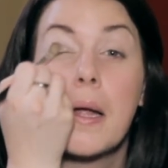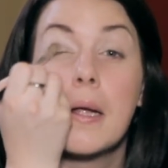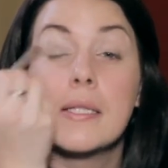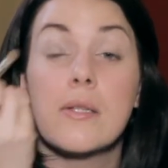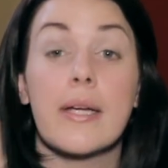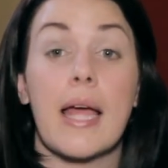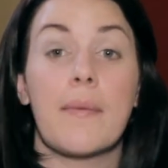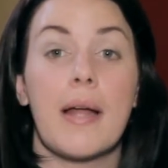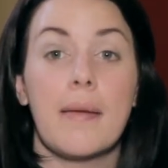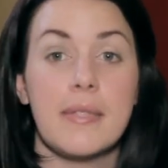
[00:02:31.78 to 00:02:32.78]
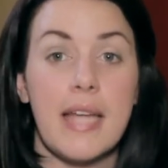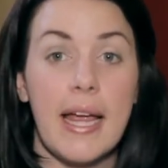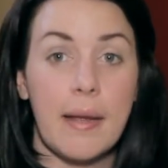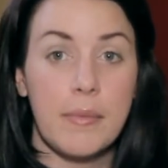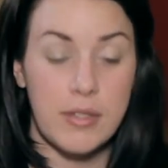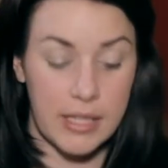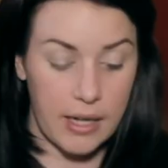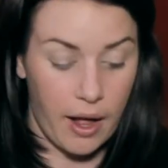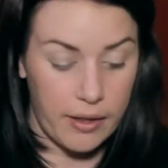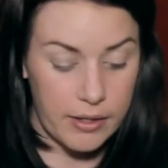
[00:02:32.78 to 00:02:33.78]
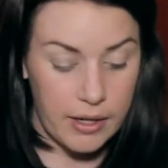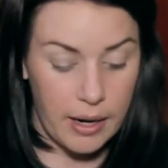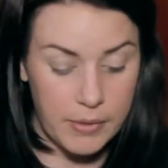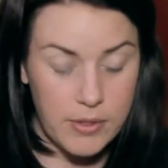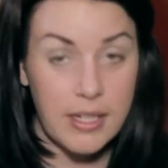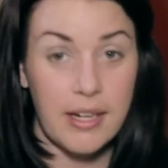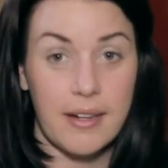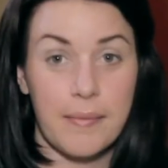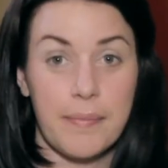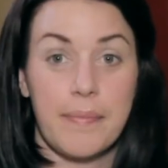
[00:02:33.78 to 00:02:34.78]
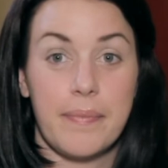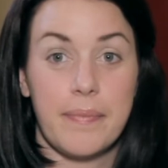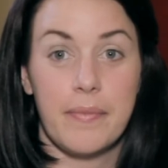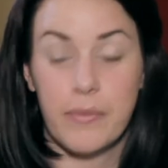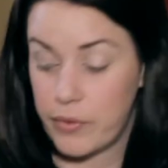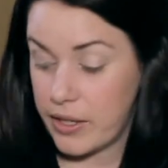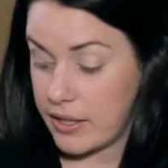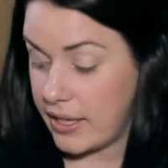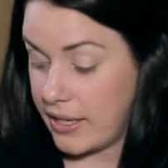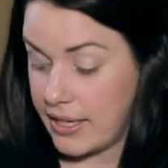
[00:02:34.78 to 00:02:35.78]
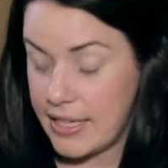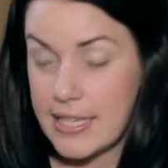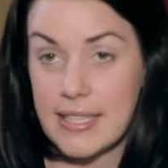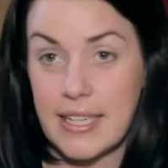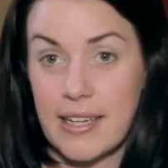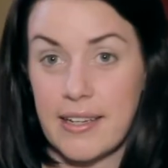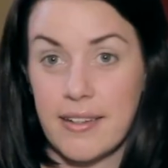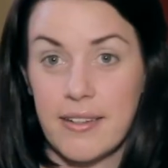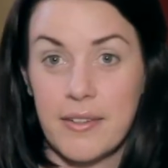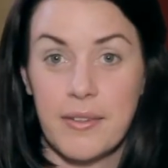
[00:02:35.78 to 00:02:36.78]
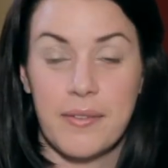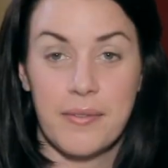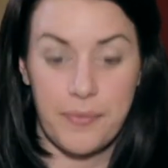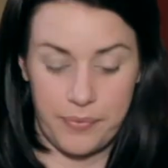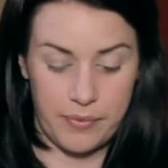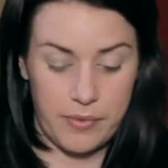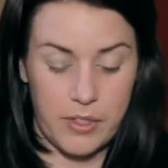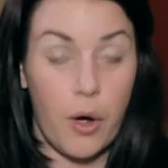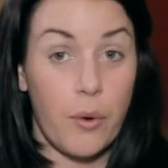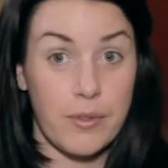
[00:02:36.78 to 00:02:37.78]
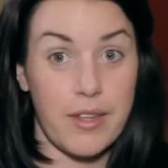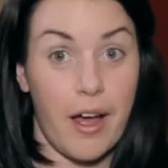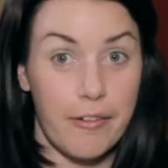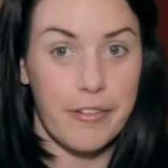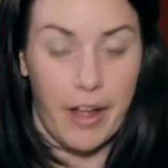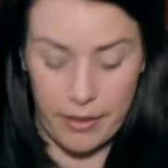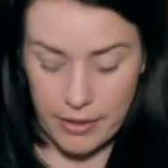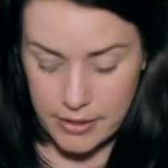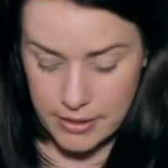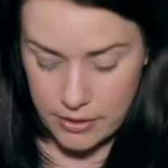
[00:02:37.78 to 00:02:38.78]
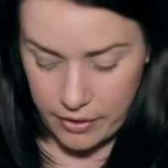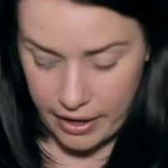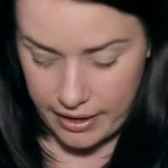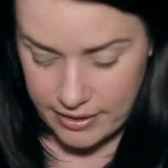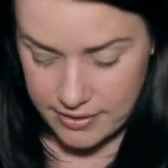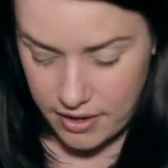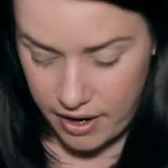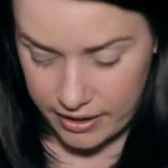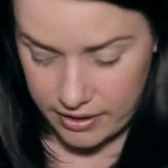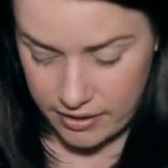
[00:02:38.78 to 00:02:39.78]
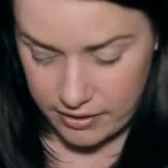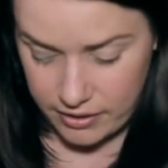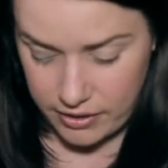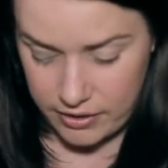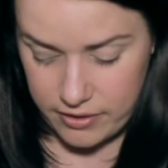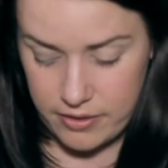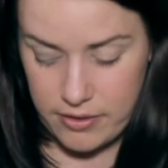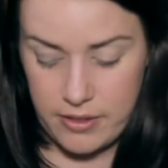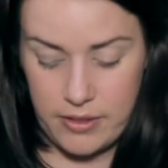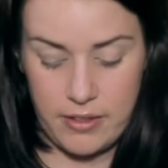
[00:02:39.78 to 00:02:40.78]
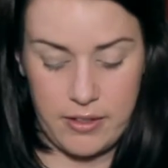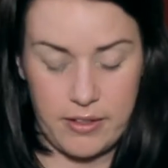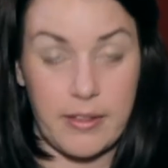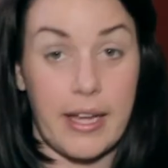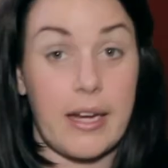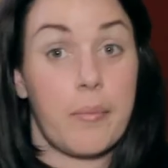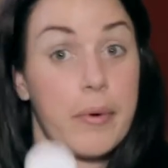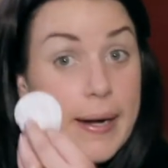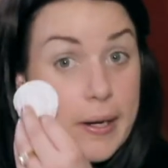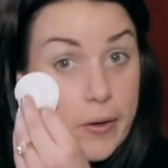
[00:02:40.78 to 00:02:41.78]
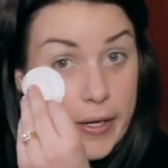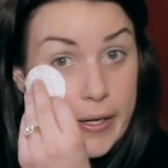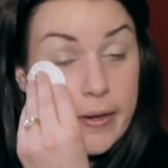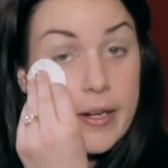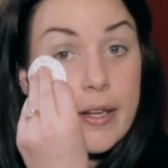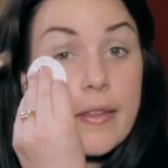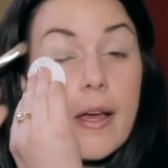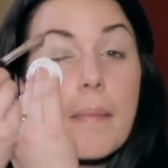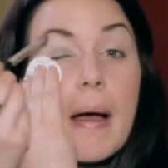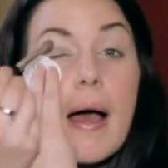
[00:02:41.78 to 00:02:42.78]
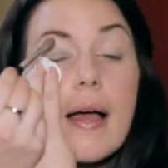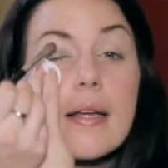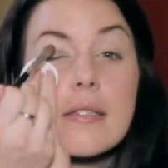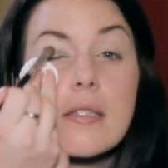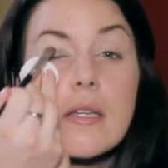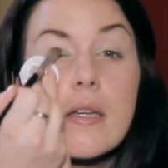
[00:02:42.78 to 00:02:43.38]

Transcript: So again, when I'm saying I'm using color, I'm using really easy tones of color so that it's not gonna look like bright green or anything on my eyes.